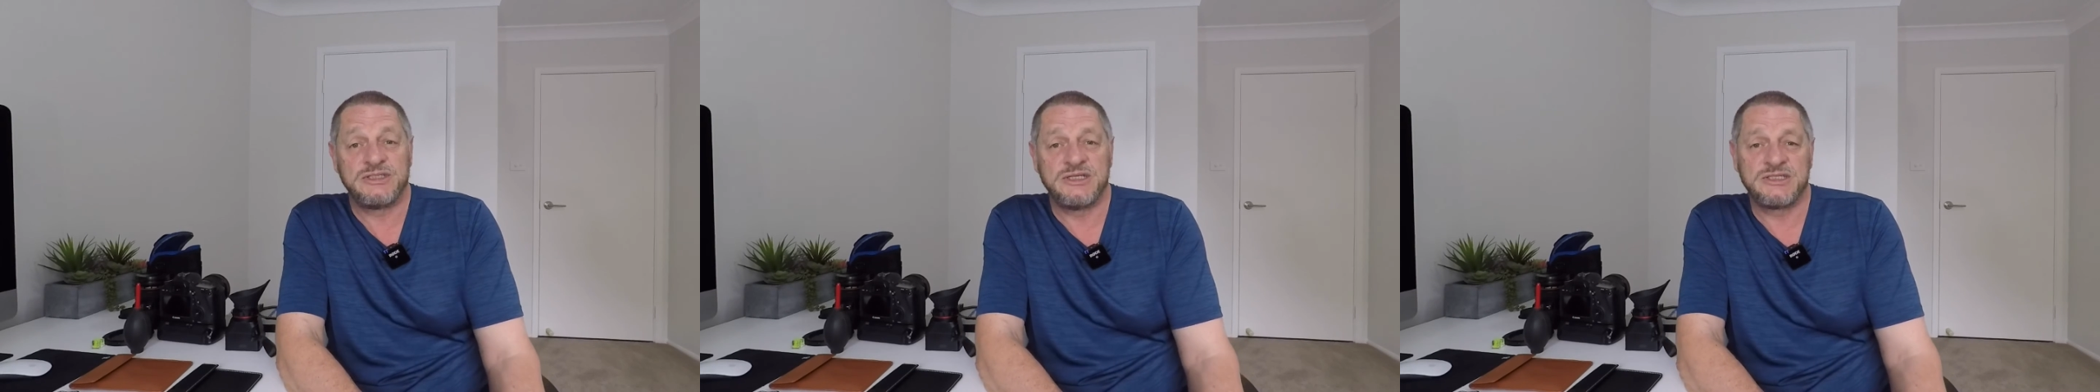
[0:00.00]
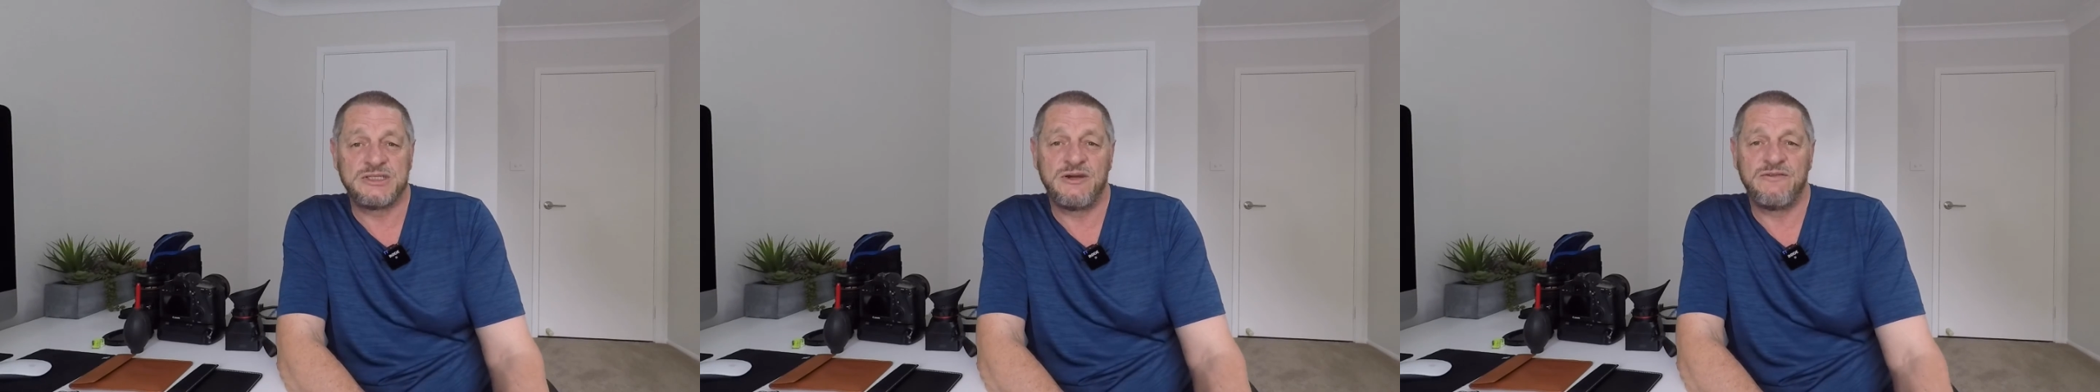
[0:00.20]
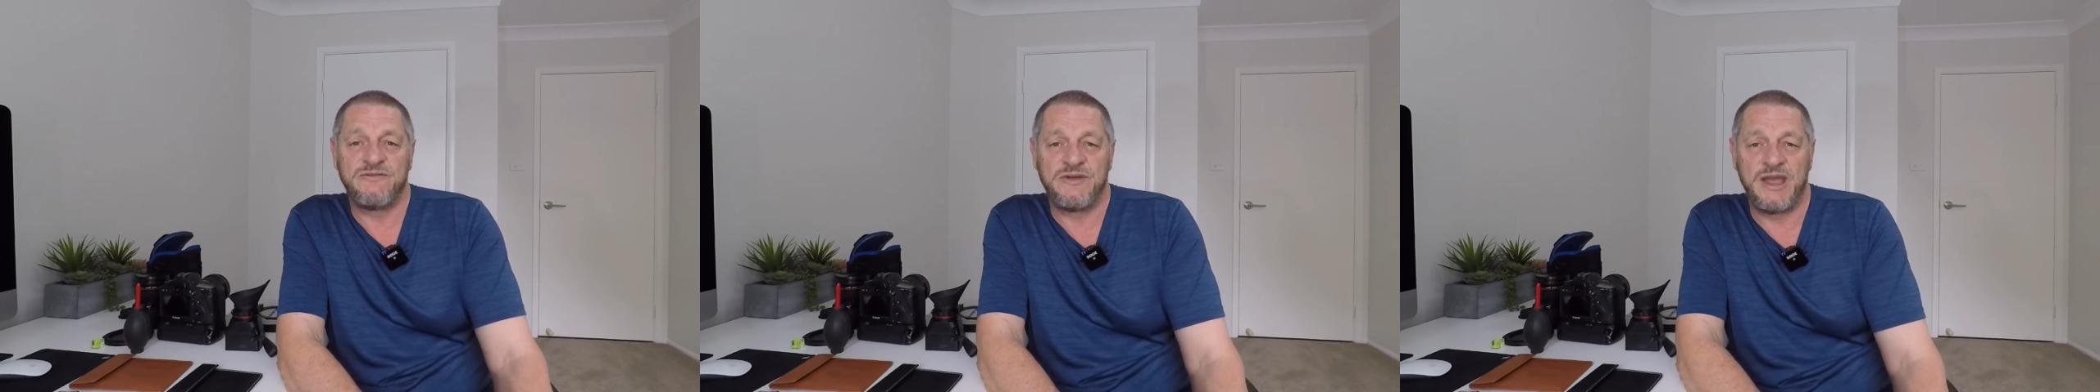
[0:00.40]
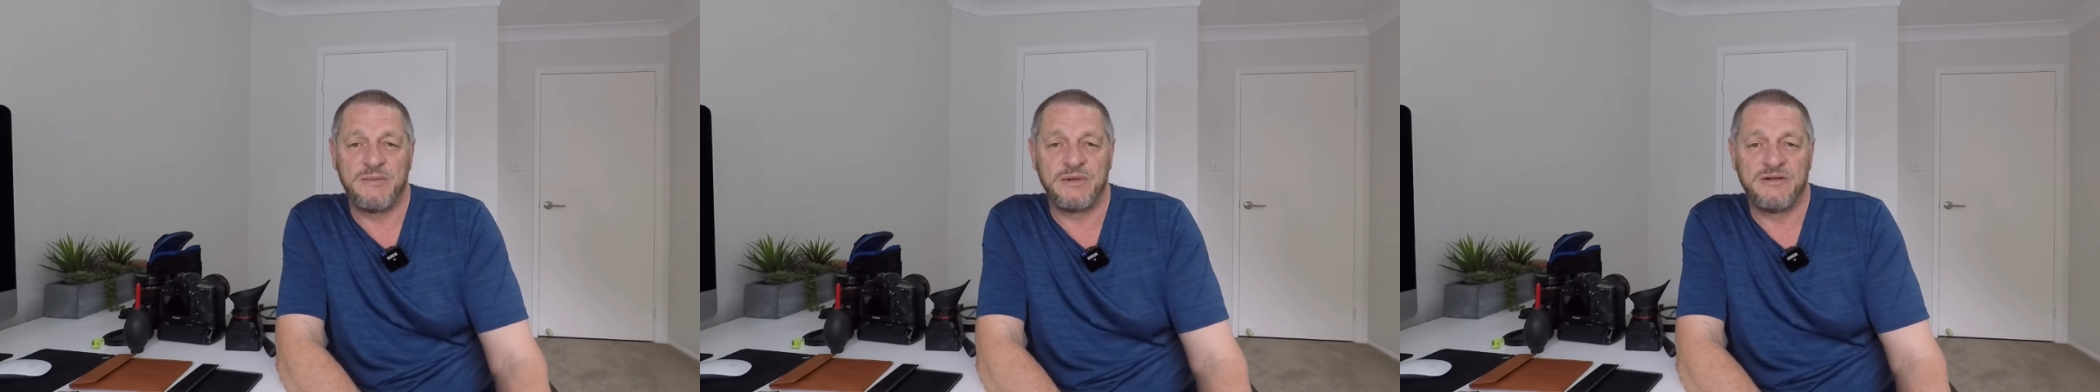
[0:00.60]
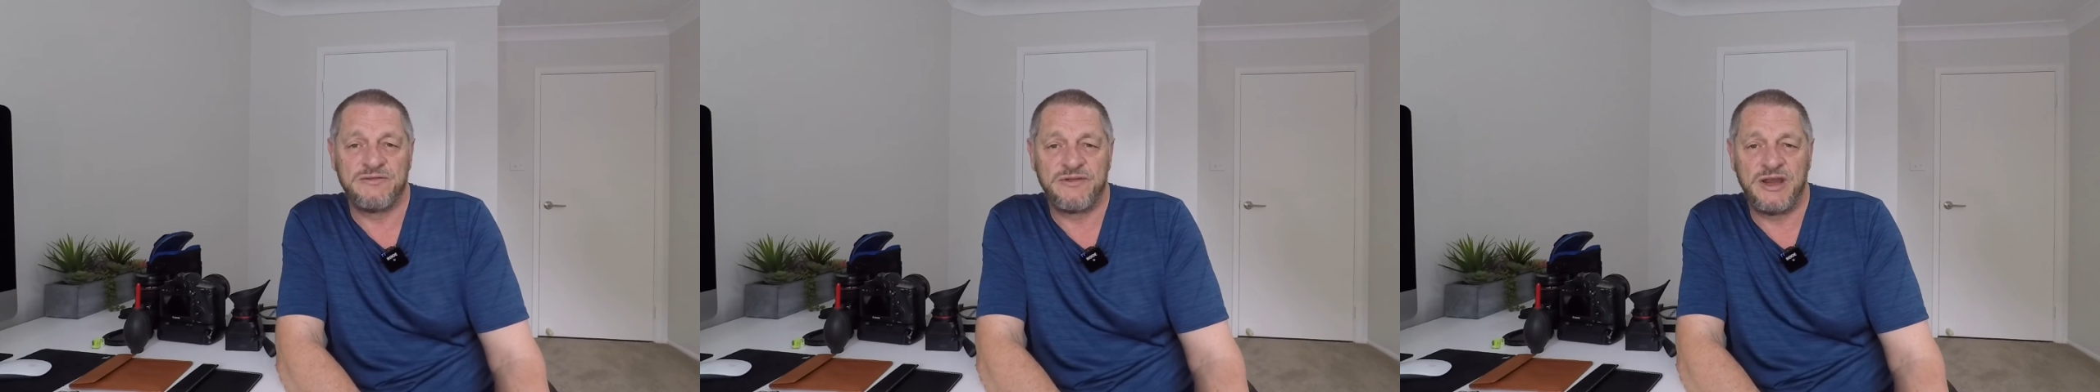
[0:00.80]
to yourself,
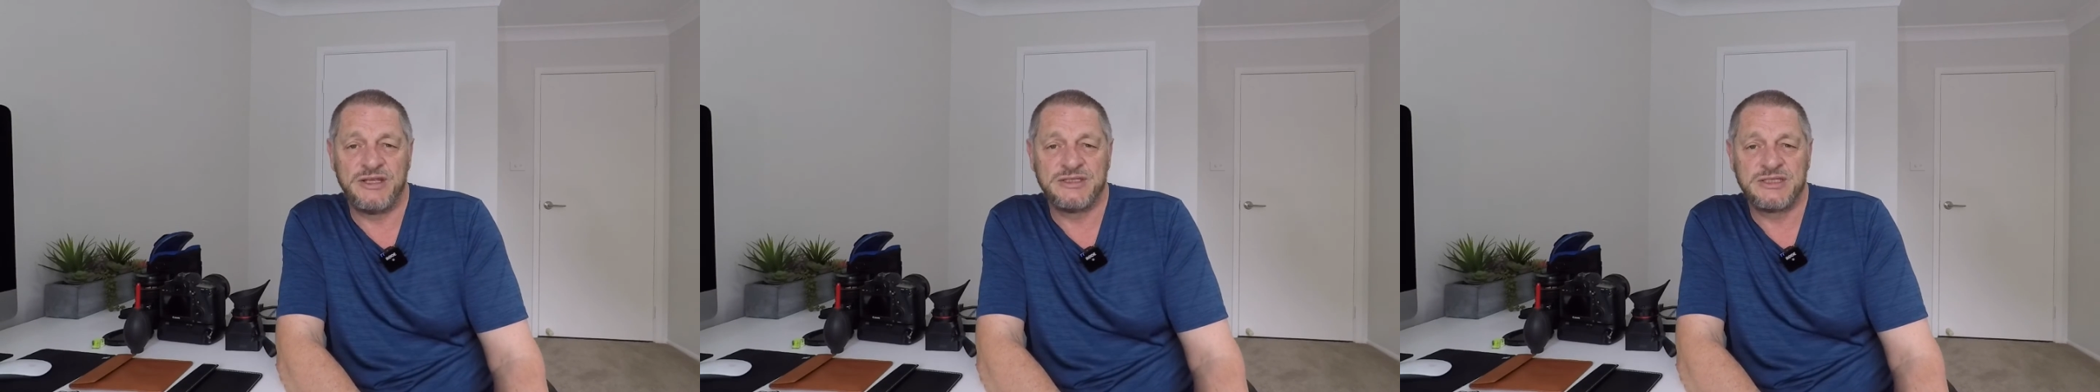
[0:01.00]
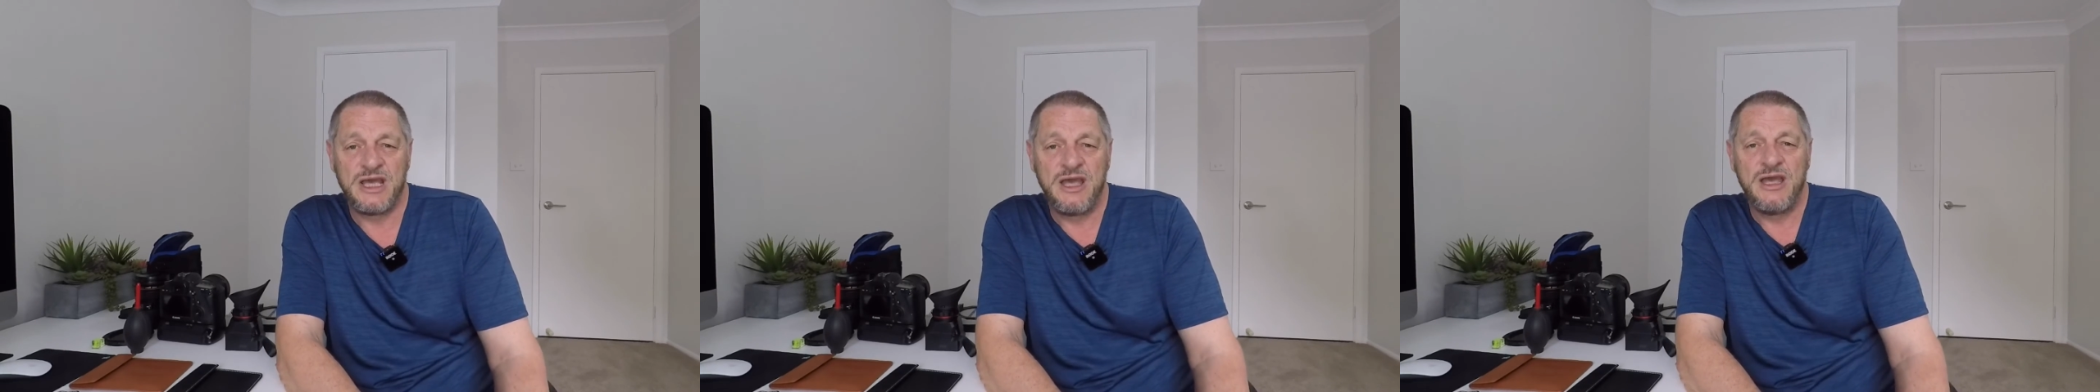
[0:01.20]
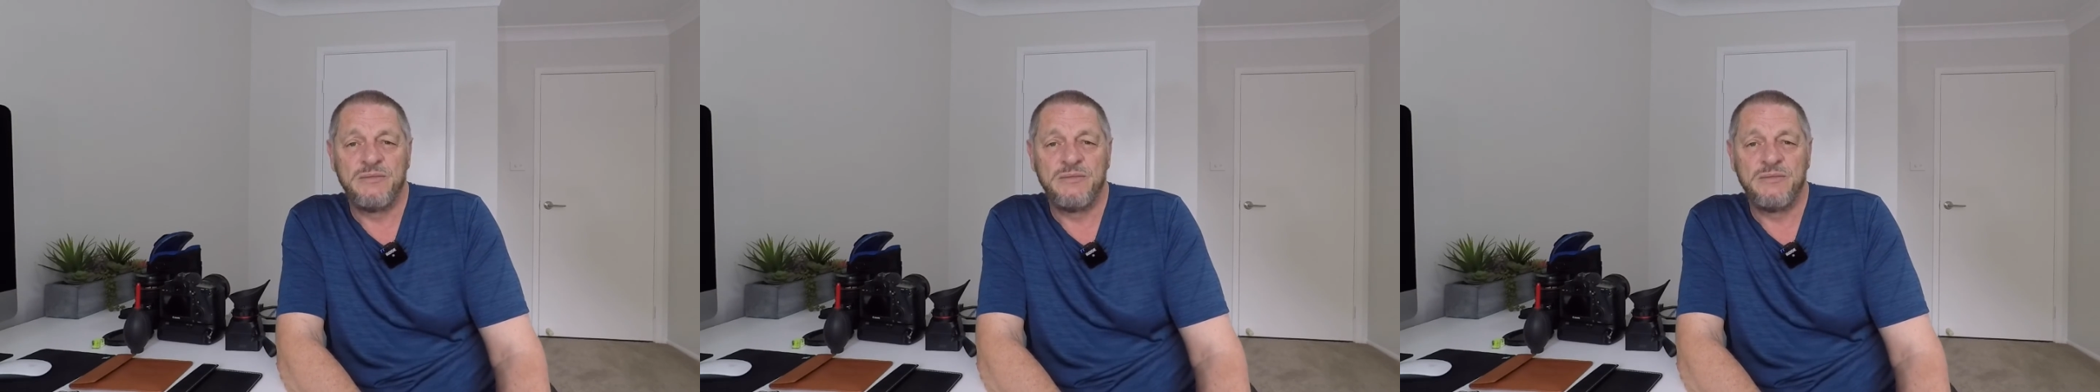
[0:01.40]
family and friends,